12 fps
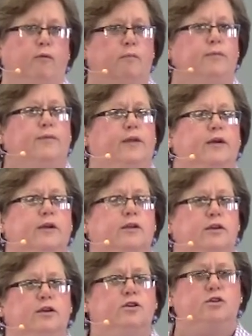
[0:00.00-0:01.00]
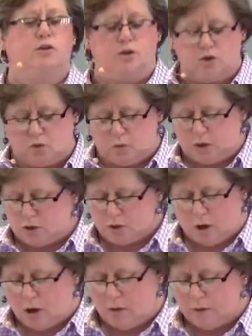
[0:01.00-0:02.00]
from the conditions we
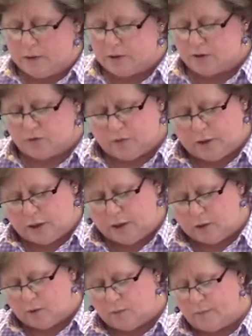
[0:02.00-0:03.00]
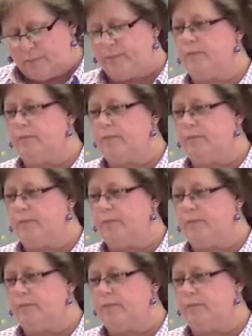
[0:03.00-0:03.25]
saw in this video.